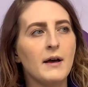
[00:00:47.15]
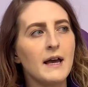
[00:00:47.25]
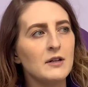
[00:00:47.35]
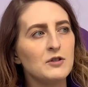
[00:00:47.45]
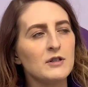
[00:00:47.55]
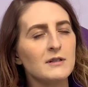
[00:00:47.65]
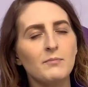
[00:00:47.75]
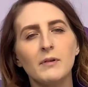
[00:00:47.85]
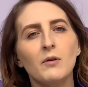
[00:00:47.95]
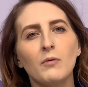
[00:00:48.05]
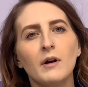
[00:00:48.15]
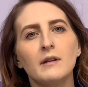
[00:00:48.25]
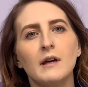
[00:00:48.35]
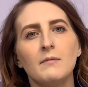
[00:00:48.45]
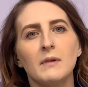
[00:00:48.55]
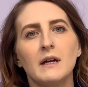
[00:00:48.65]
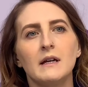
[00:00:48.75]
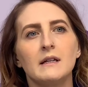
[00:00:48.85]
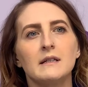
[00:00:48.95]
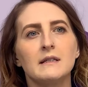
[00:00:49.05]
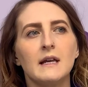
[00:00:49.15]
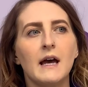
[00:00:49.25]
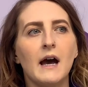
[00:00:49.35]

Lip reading: It's just a big word that means